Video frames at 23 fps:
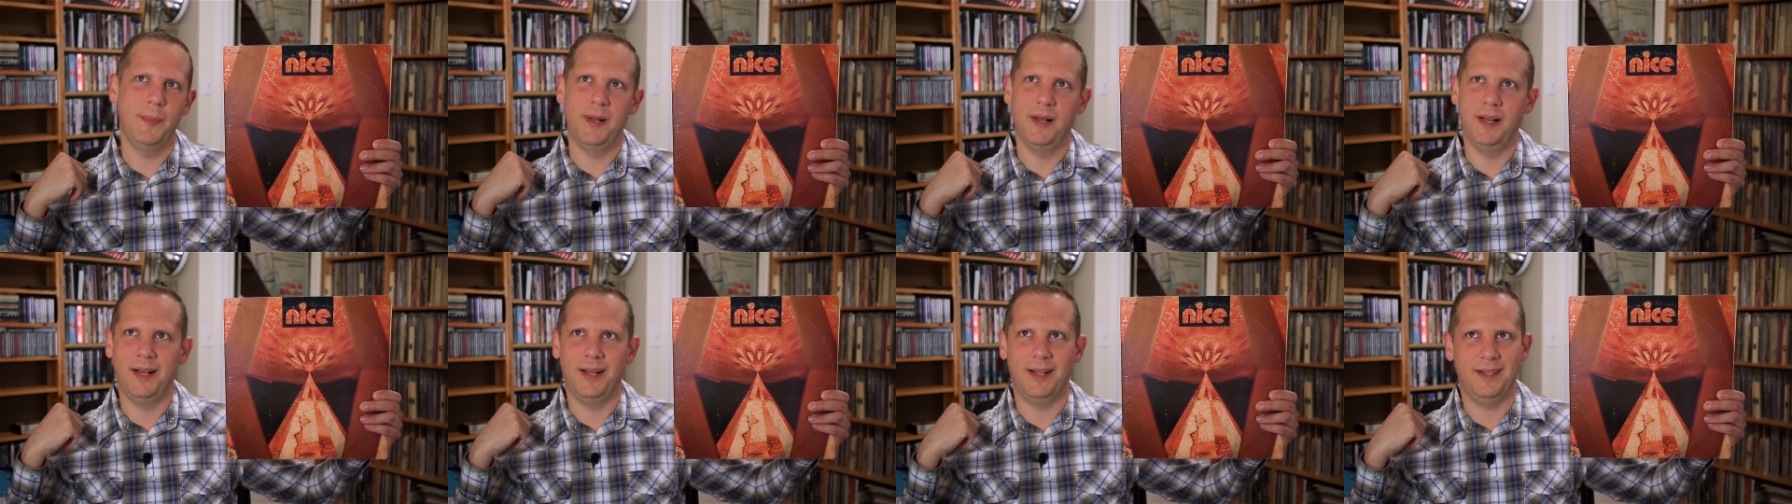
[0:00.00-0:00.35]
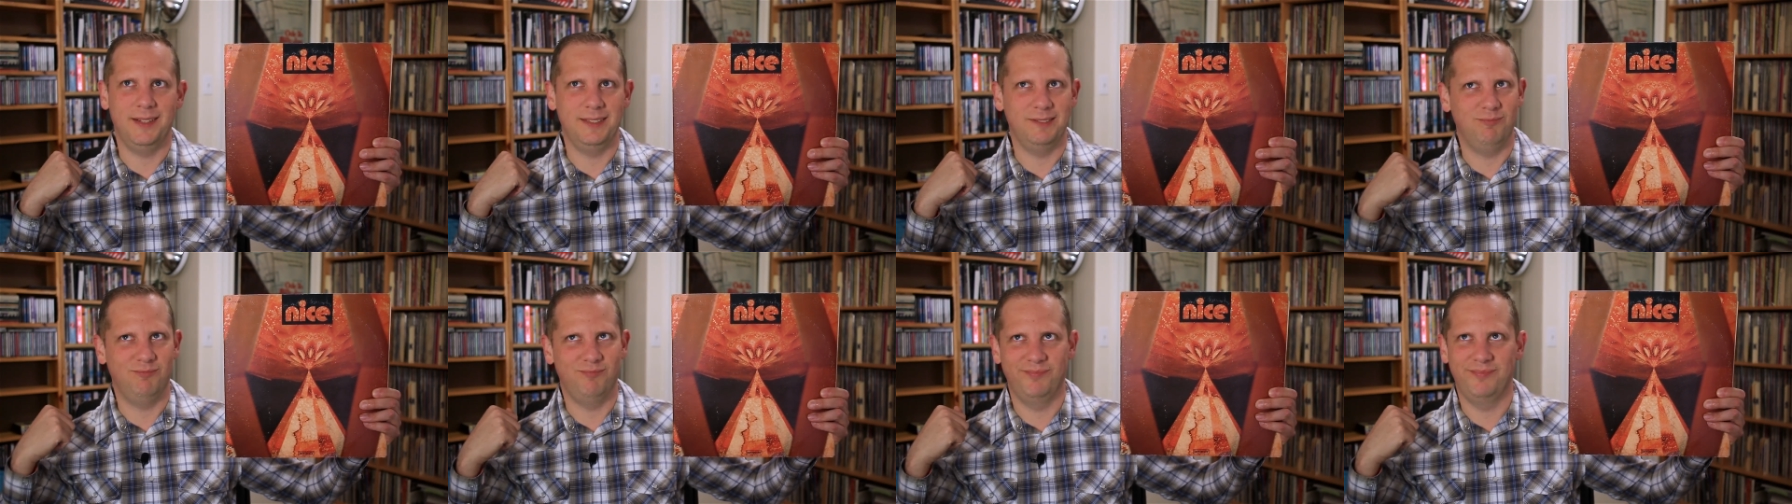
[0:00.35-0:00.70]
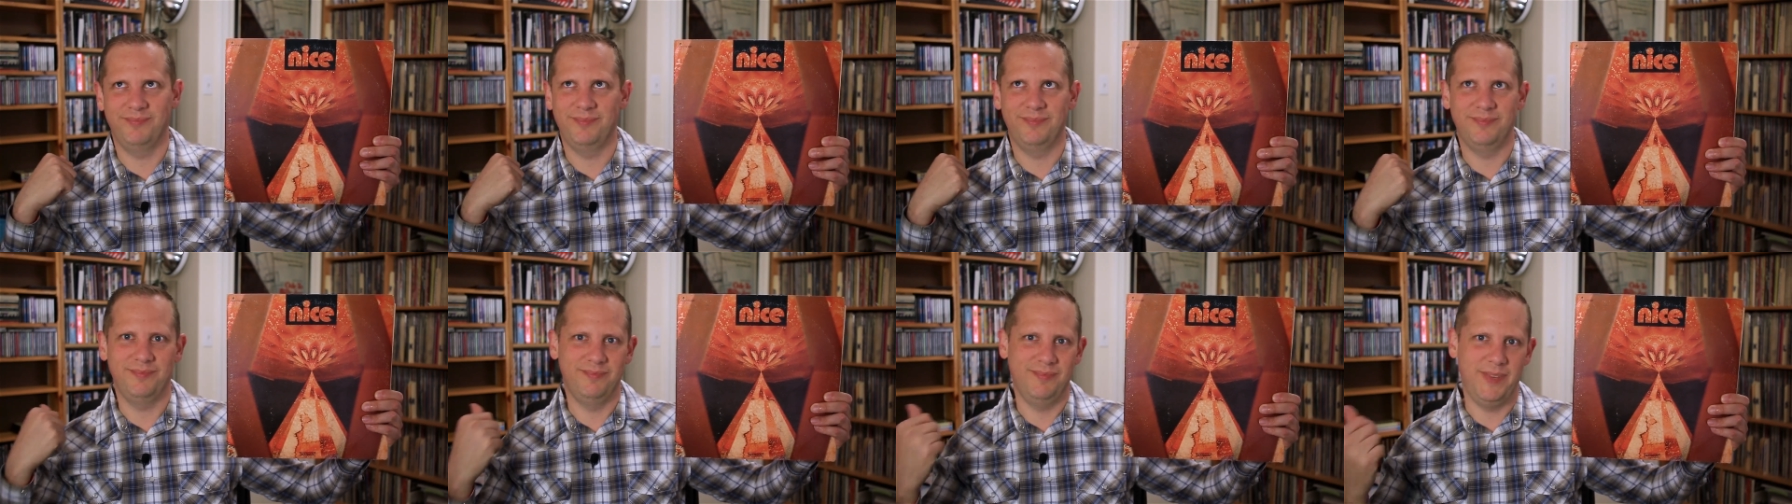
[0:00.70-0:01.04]
uh,
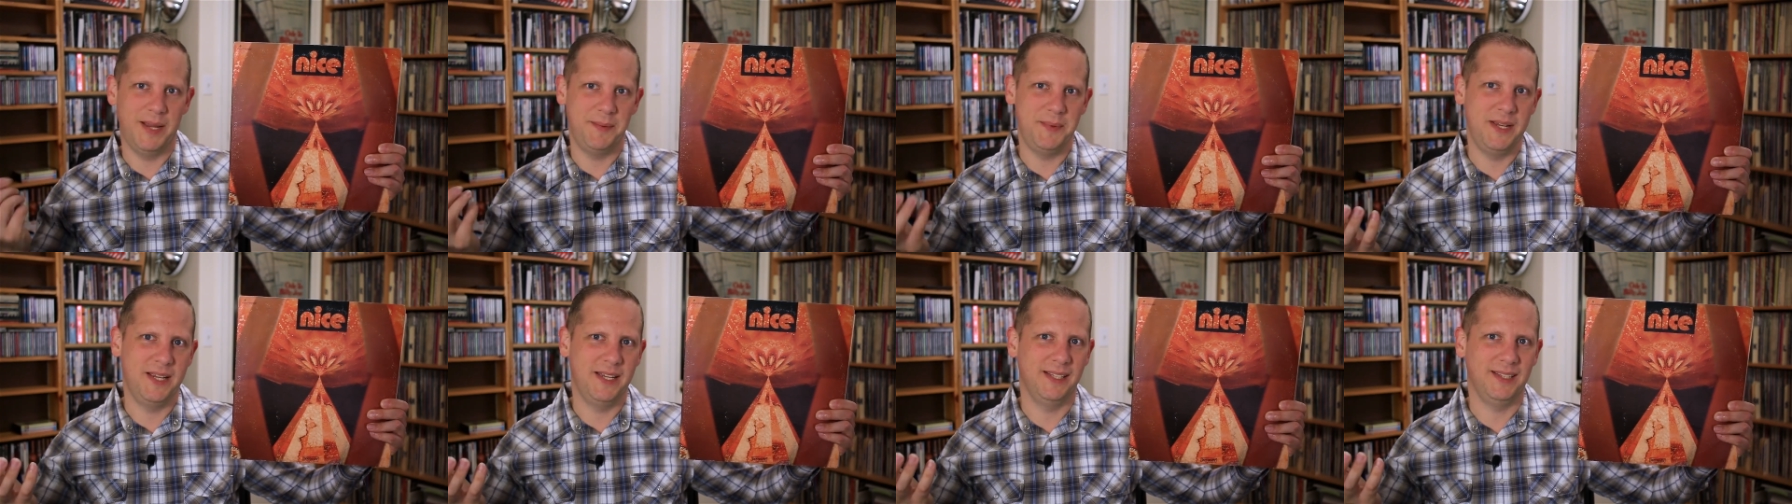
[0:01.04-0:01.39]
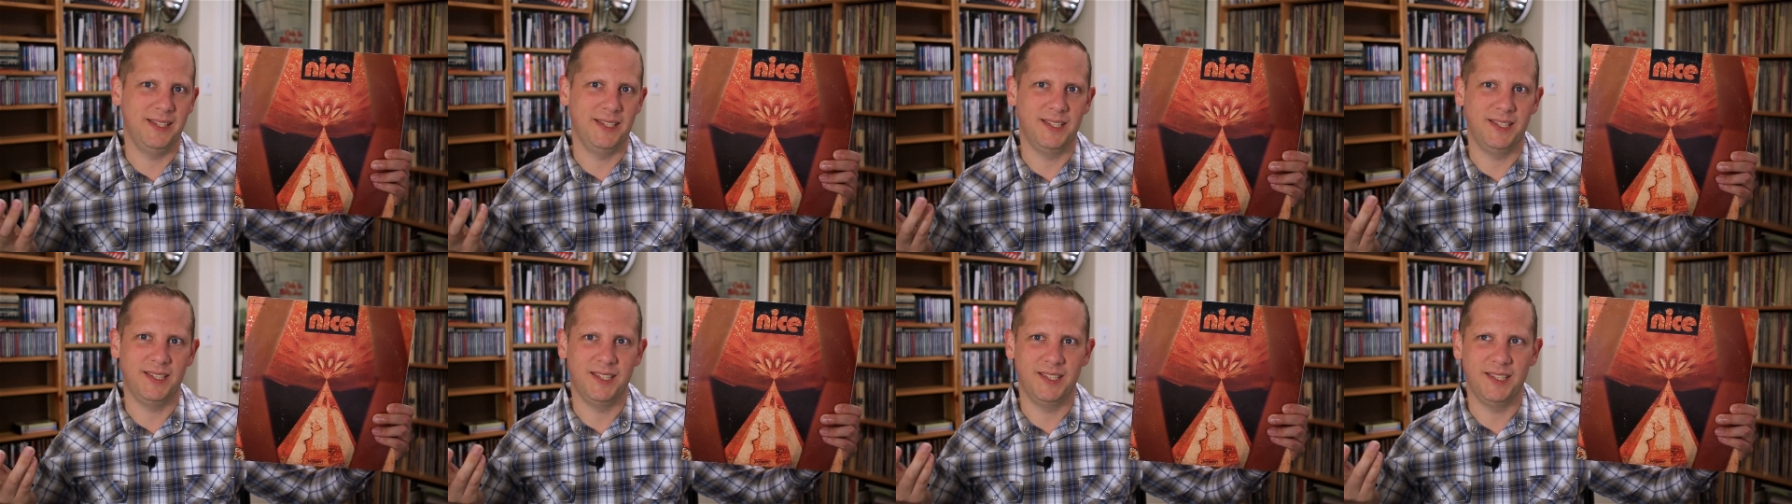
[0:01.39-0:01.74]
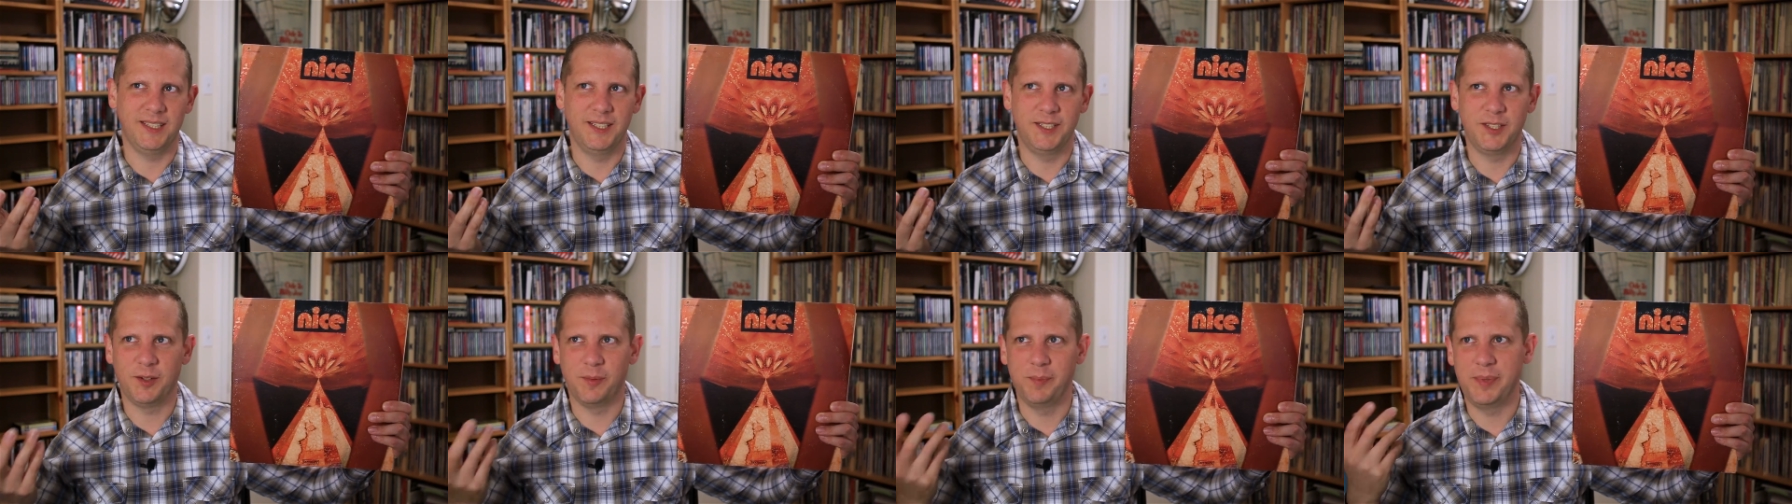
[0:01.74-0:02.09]
maybe a
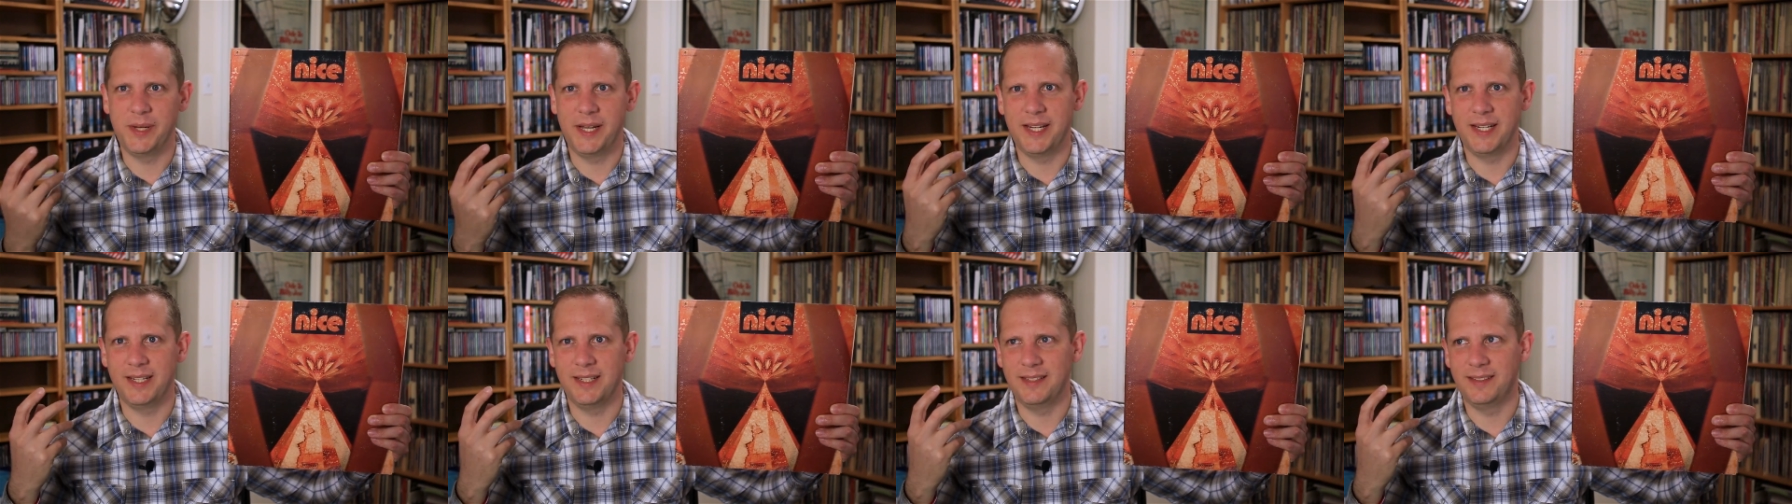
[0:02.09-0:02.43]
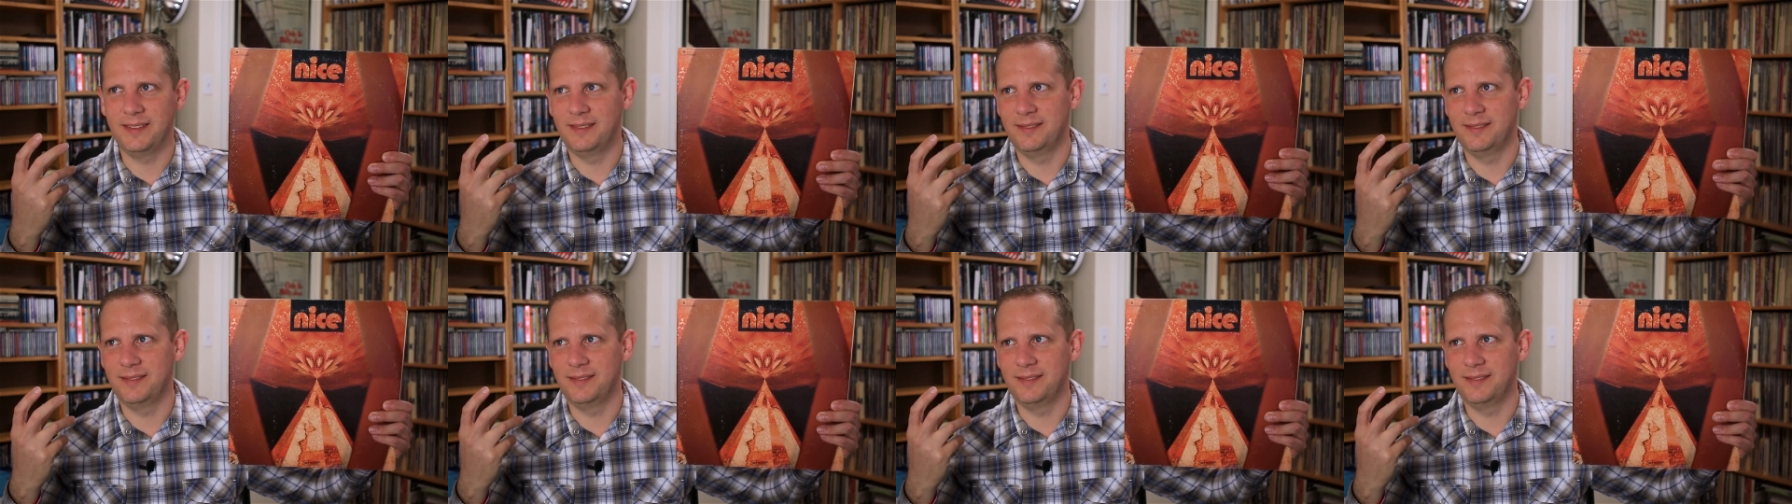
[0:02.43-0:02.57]
little bit